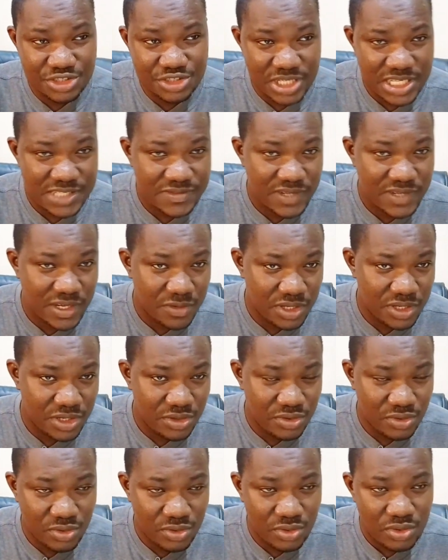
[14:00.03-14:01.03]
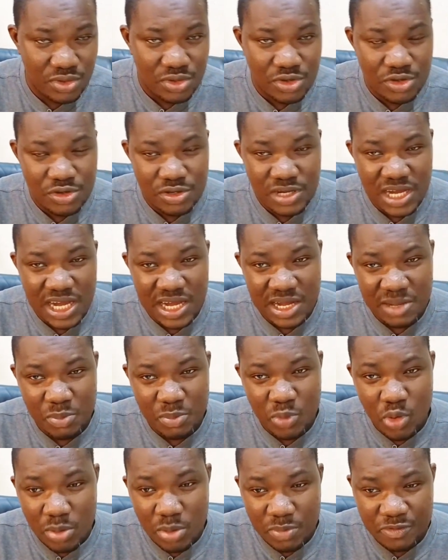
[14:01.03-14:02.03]
transfer window. I'm
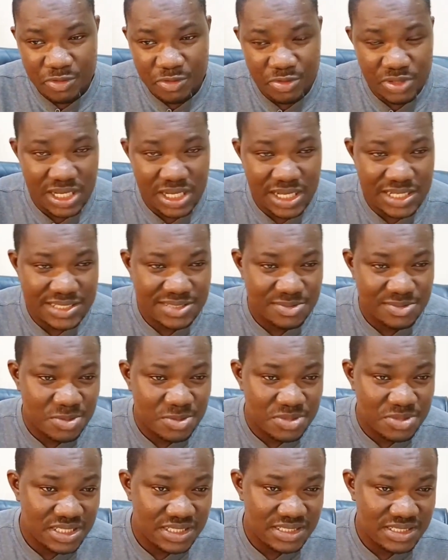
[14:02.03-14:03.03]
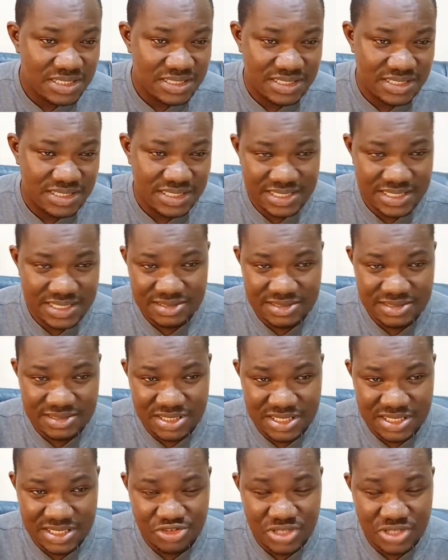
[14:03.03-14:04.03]
hopeful that maybe this
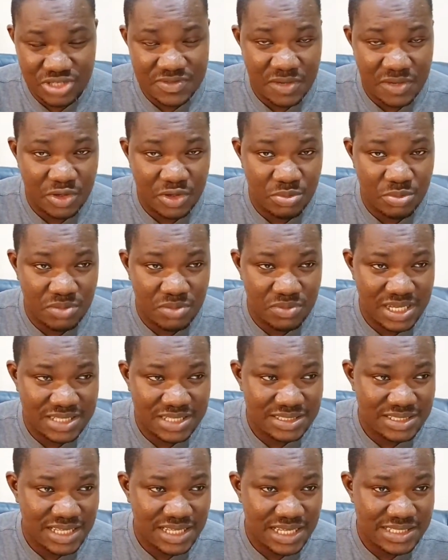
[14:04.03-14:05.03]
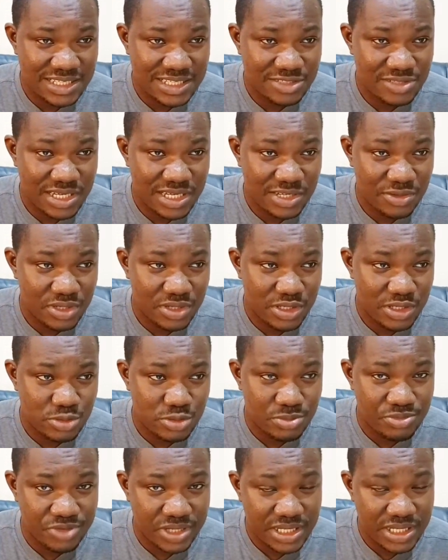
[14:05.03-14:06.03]
transfer window, maybe Arteta is actually going to
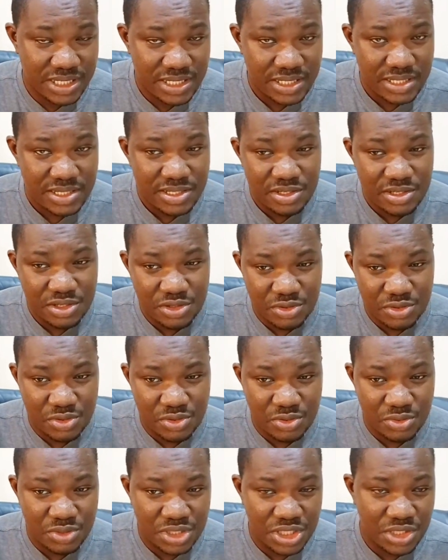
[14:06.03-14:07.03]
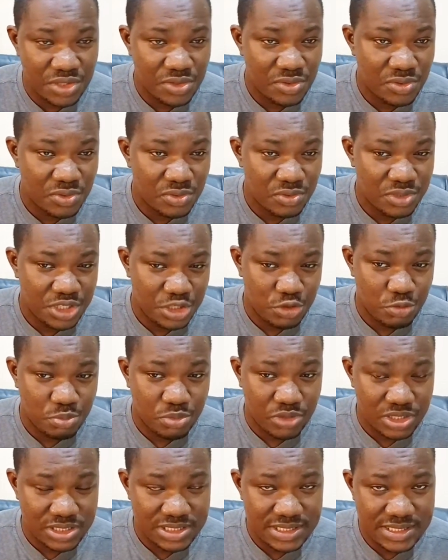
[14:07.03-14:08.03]
bring, new
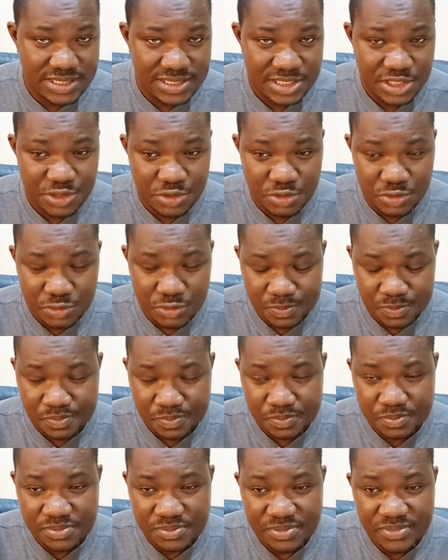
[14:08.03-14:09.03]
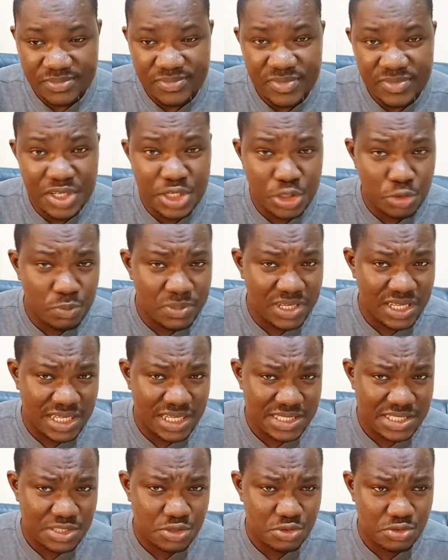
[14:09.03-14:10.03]
bodies, new players
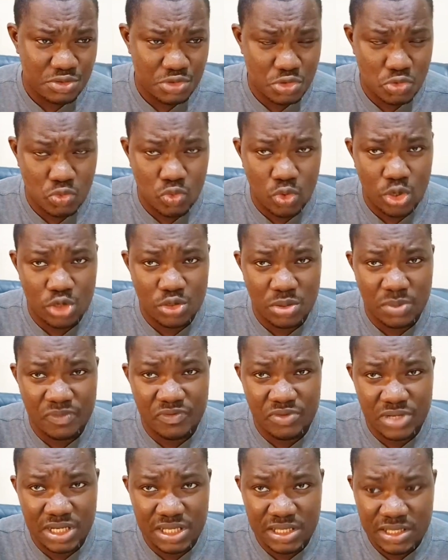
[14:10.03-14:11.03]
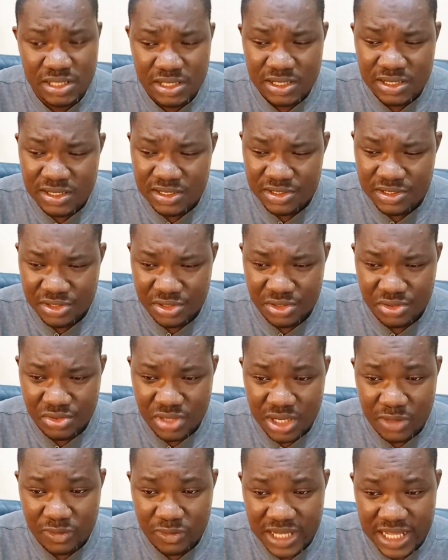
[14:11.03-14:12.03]
into the squad. Hopefully,
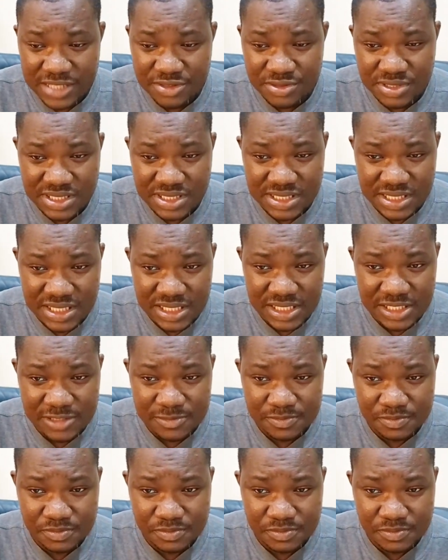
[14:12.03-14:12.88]
I would like to see